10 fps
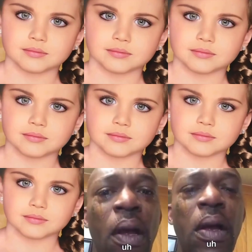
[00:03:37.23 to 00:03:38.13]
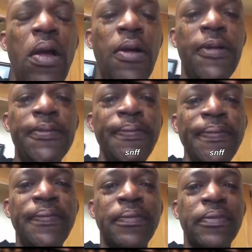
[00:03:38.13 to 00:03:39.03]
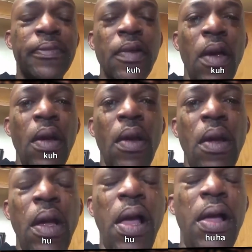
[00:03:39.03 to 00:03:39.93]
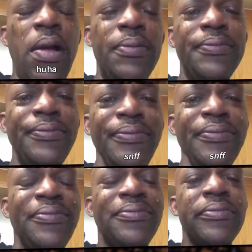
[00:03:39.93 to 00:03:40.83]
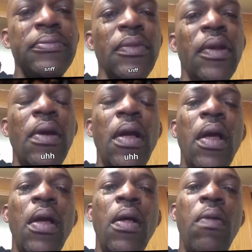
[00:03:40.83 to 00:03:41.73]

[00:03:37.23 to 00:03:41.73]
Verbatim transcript: No, no, not a health issue. What is going on, guys? This cannot get sad.